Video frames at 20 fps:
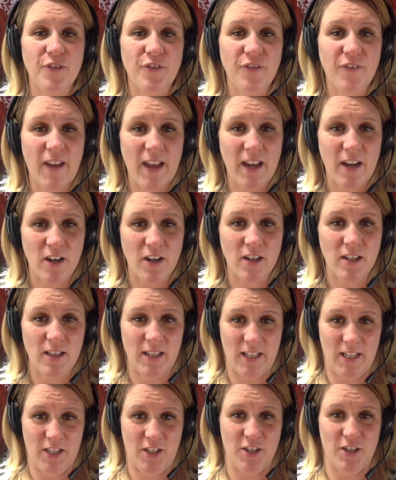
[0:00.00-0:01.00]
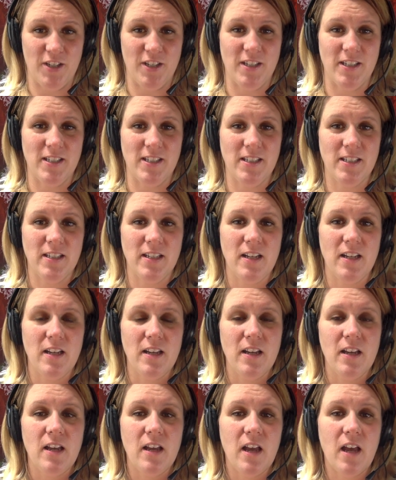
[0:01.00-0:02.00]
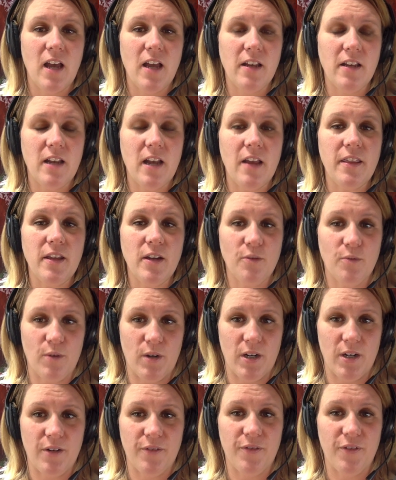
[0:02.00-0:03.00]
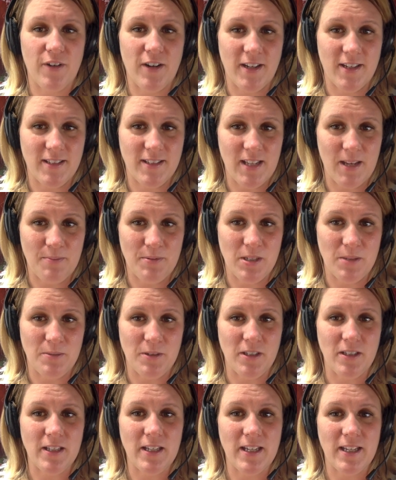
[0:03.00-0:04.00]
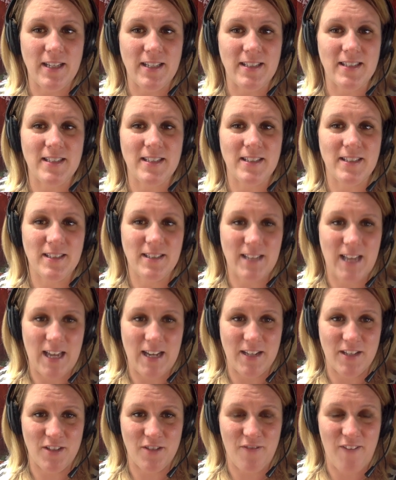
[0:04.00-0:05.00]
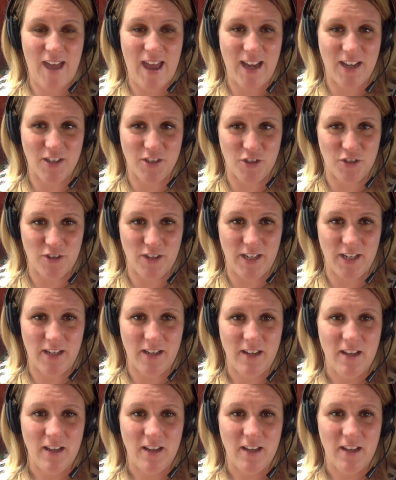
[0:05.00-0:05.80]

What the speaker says: fairly good. Another word for acceptable is satisfactory.